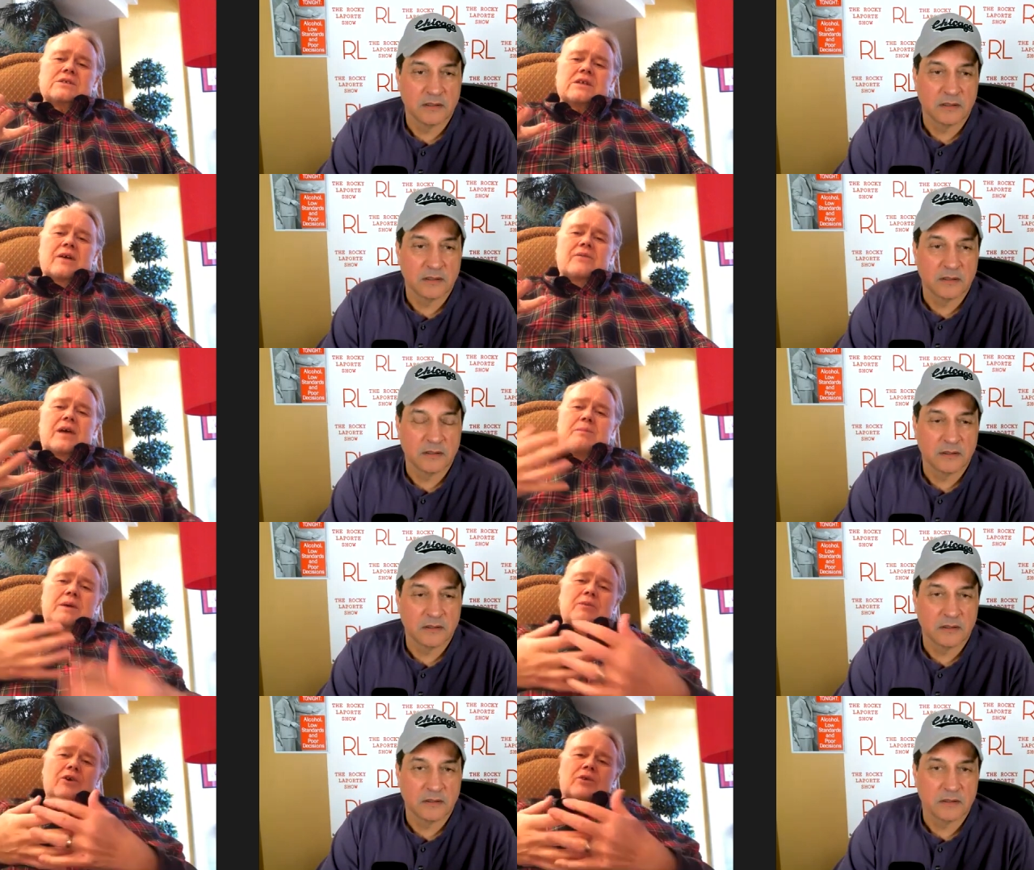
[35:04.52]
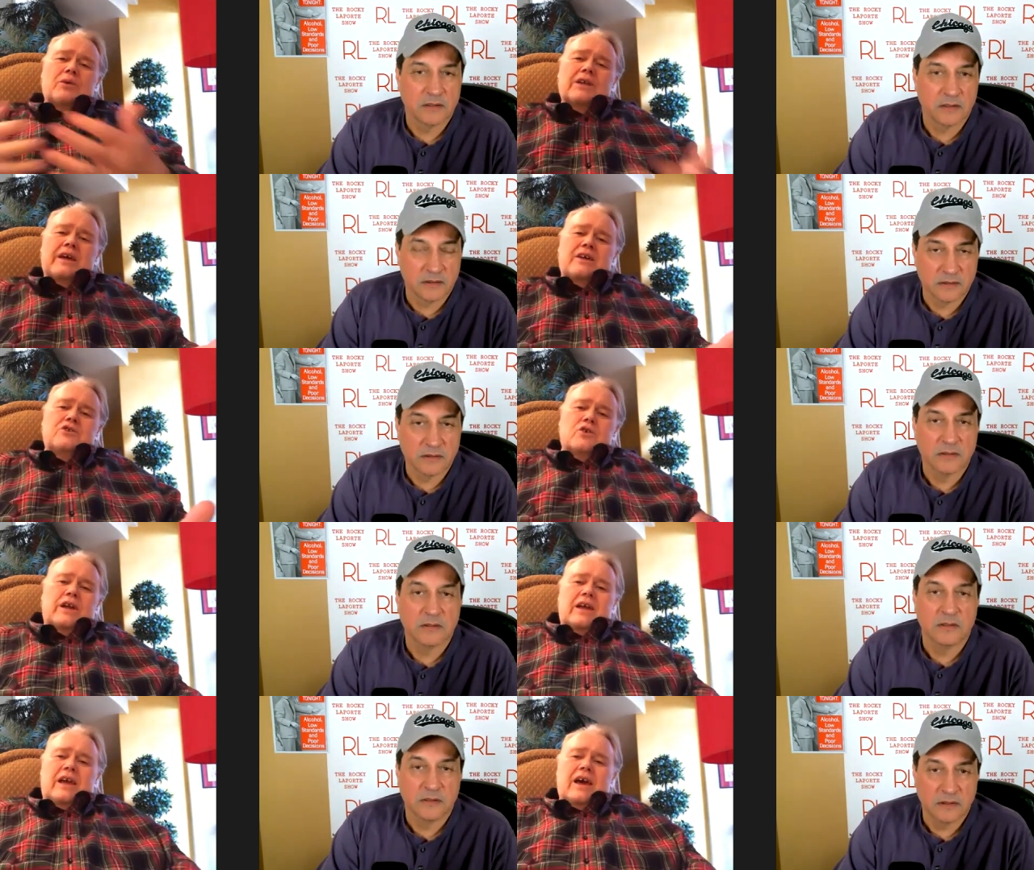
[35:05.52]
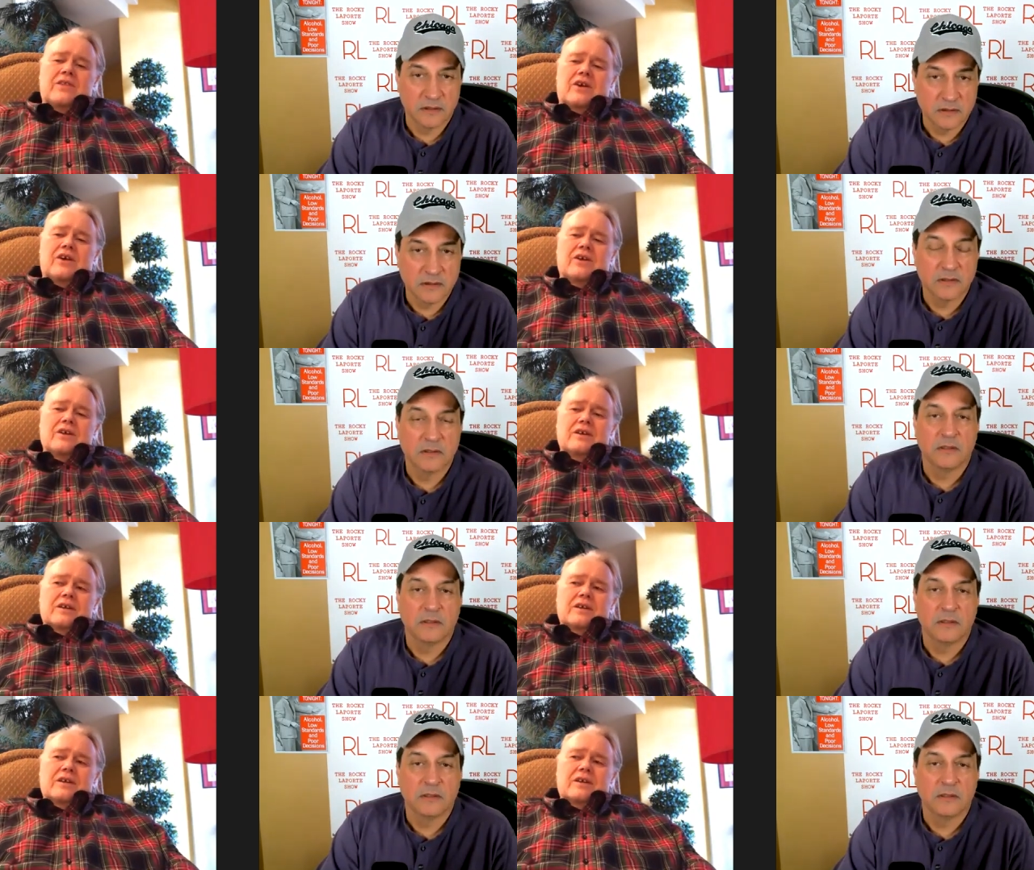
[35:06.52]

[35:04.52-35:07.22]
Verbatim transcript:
Speaker 1: stuff that people could really enjoy together.